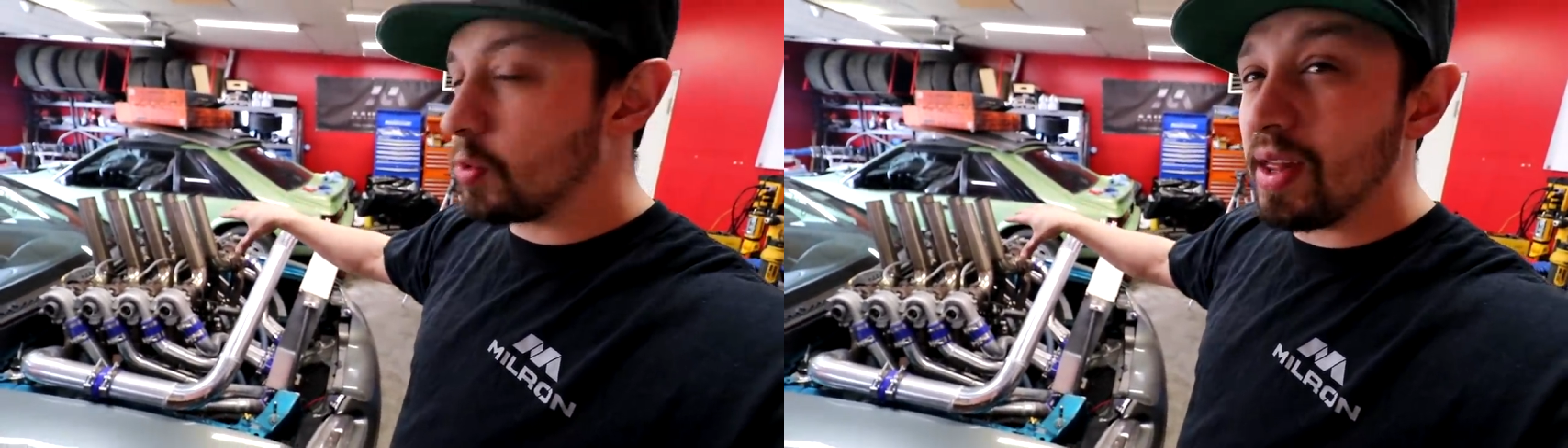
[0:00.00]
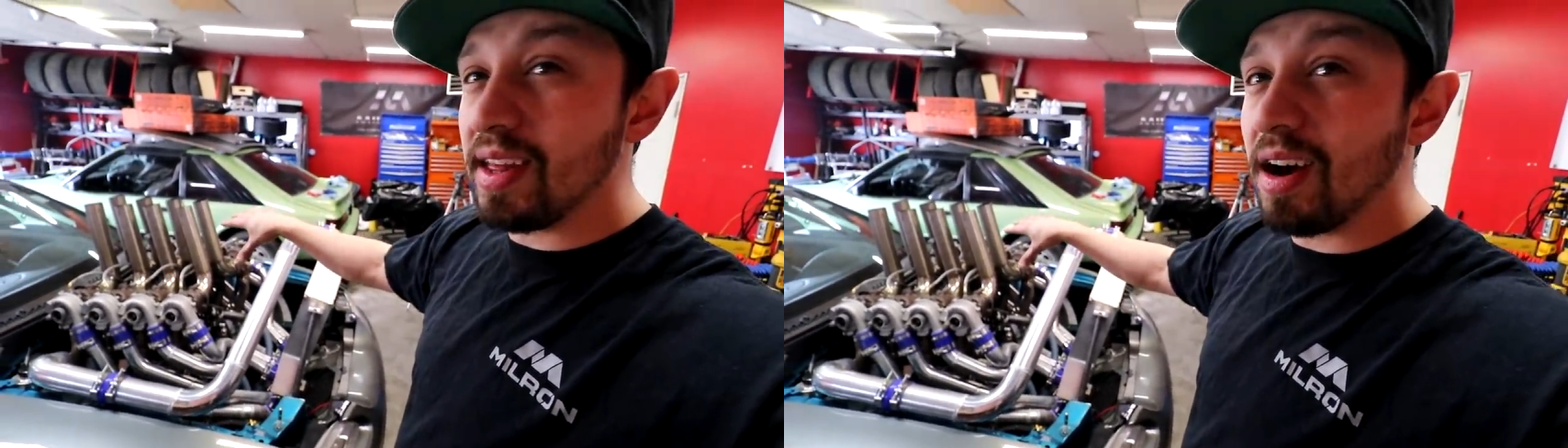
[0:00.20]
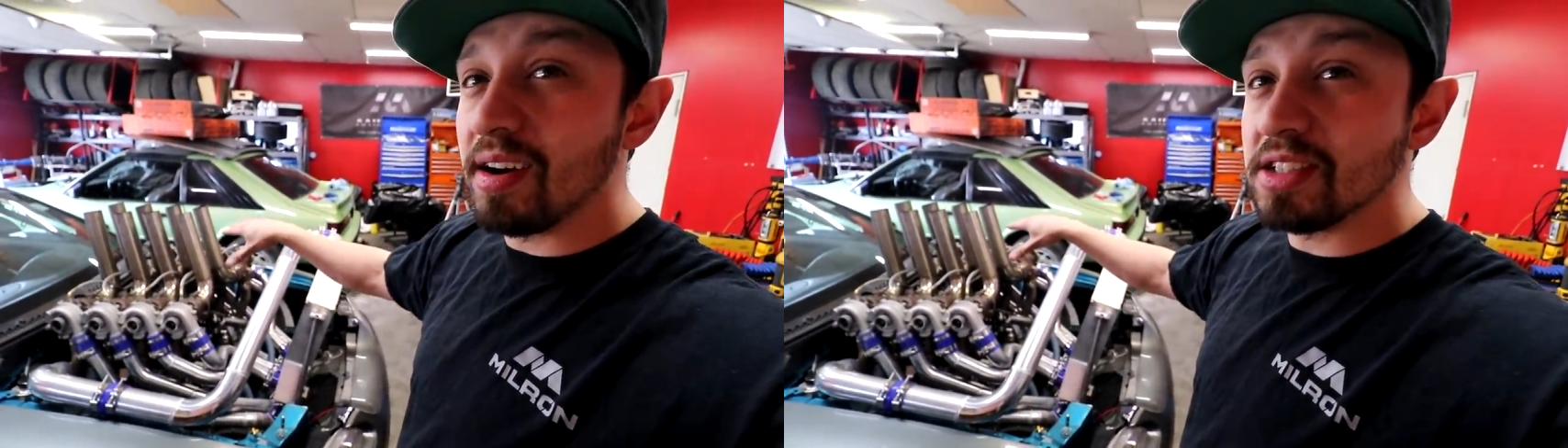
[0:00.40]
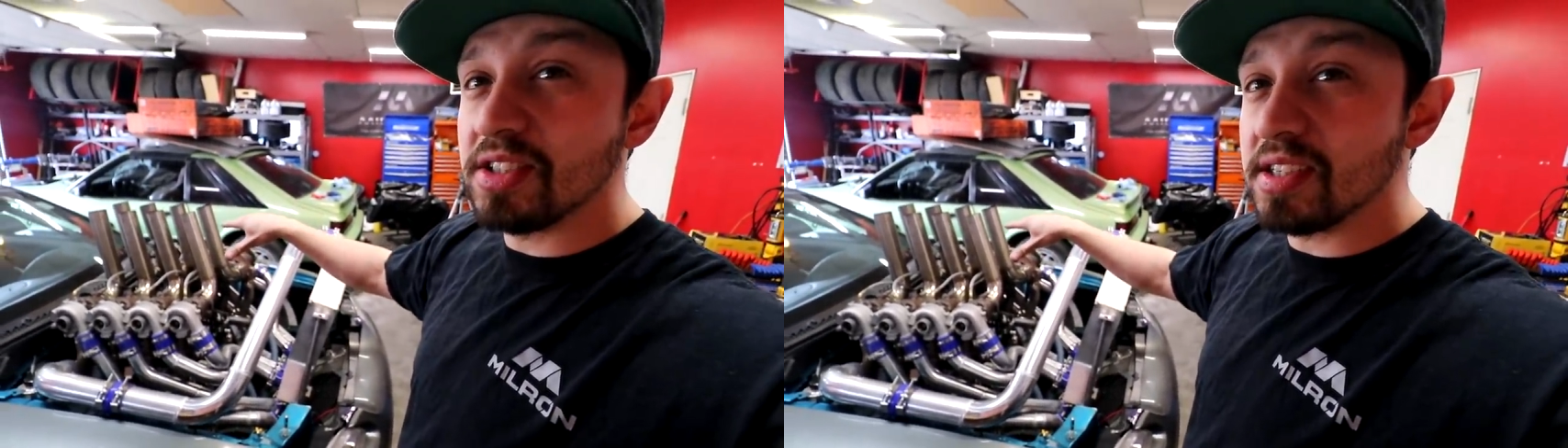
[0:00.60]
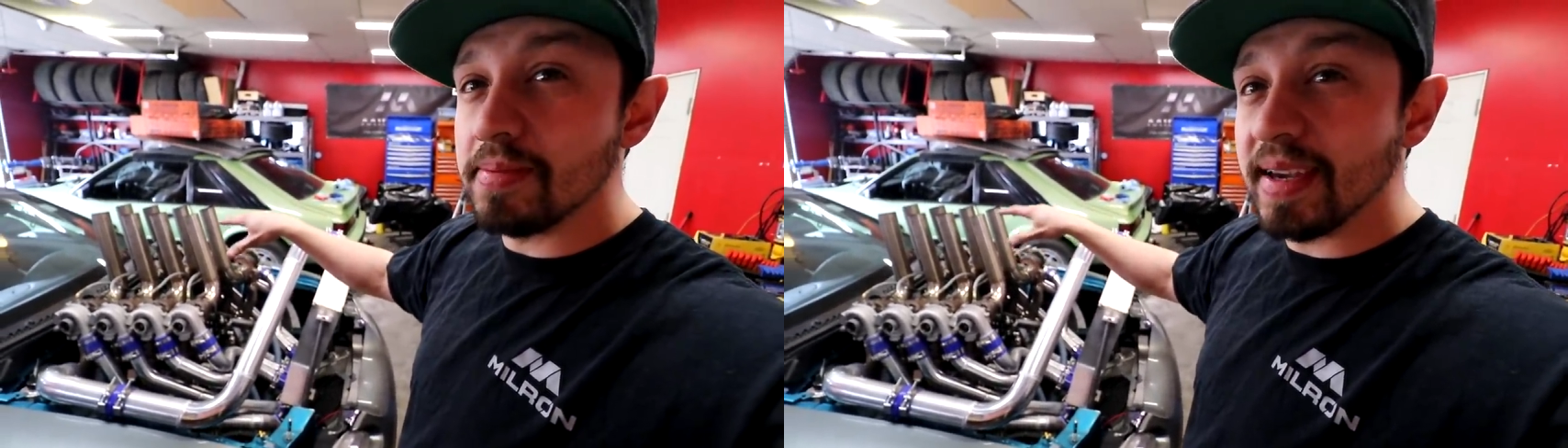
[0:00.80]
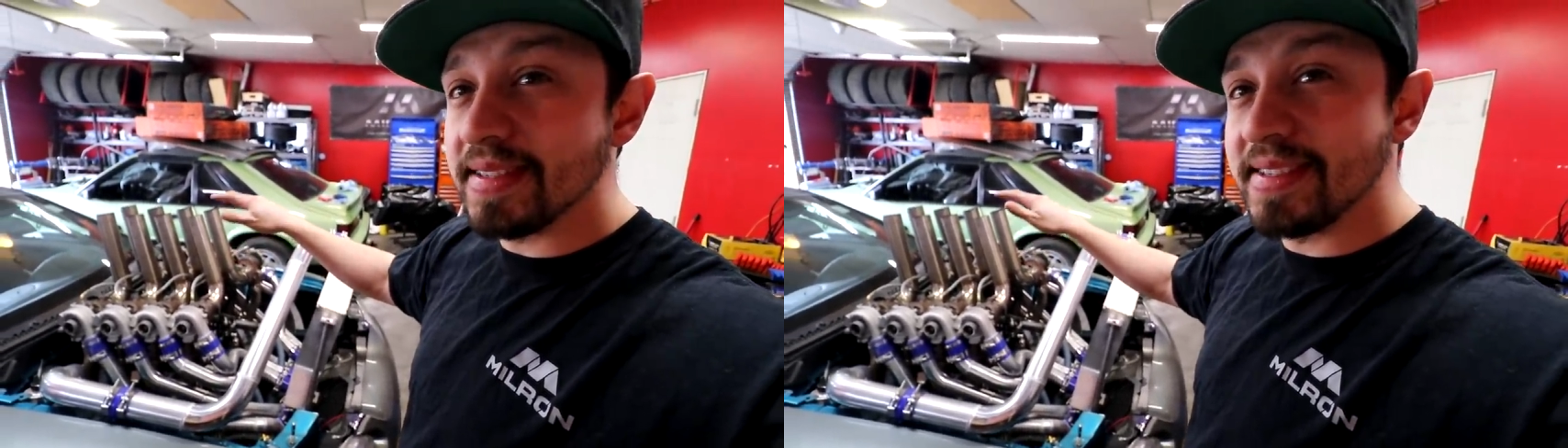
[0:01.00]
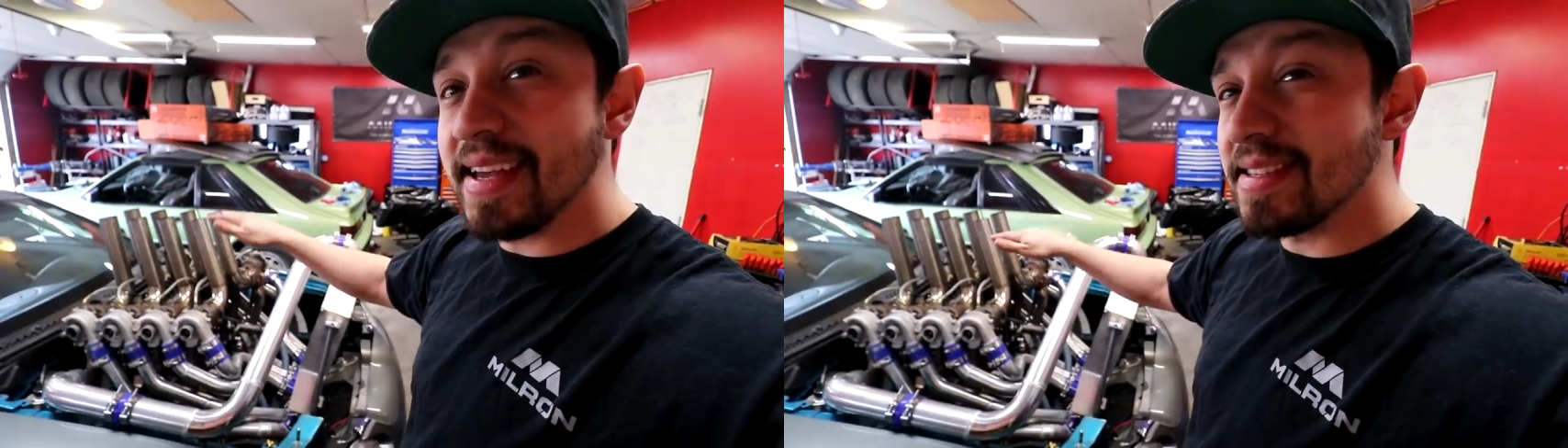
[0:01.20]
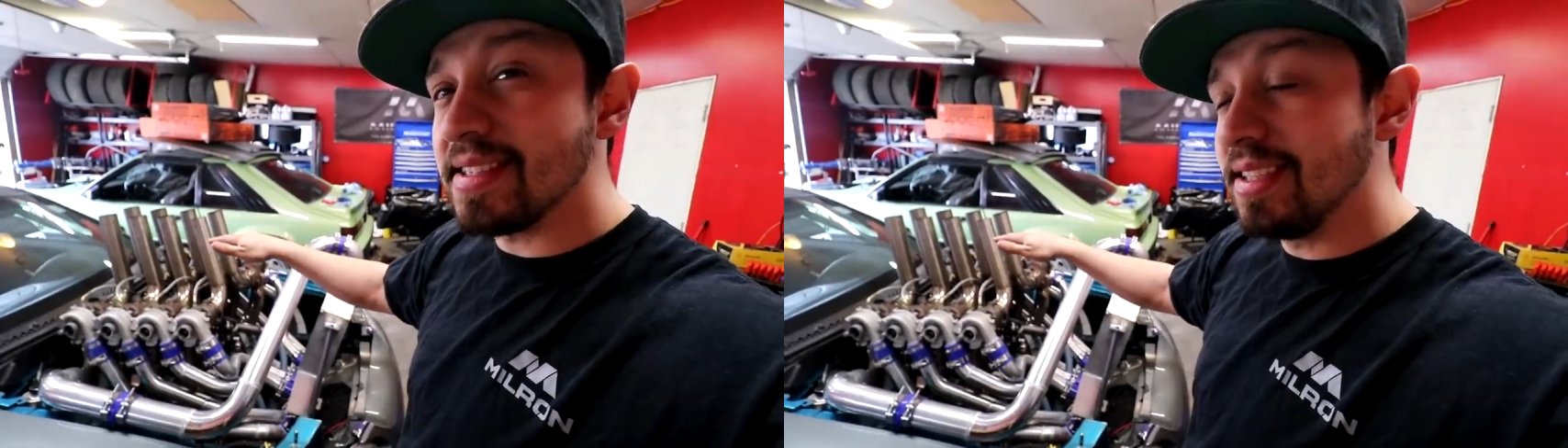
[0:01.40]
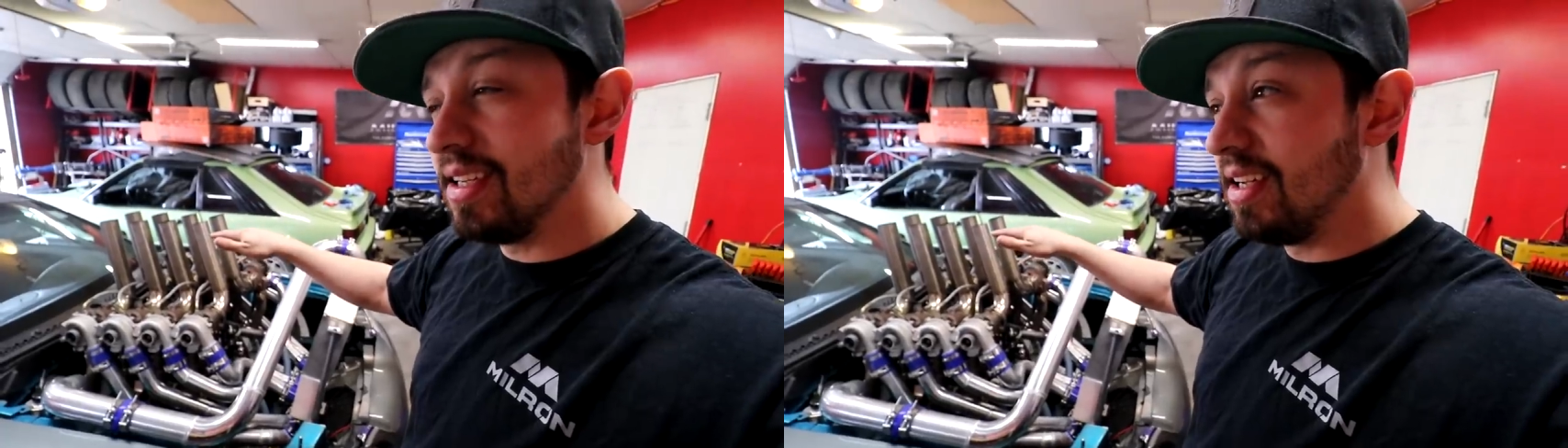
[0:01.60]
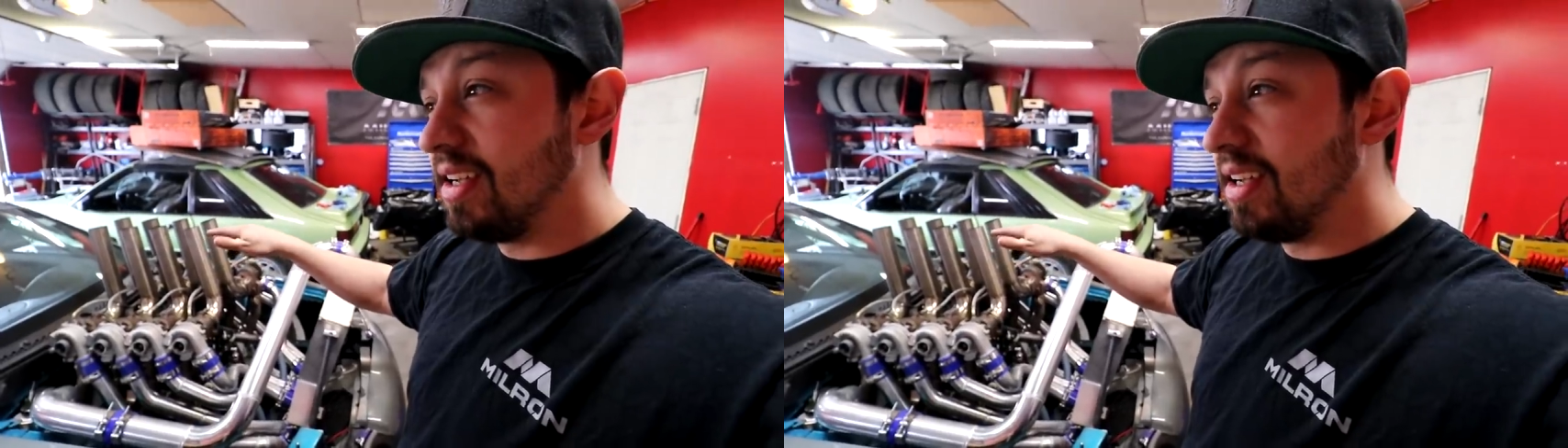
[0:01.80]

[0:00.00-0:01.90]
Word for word: the way they are, it just doesn't make sense.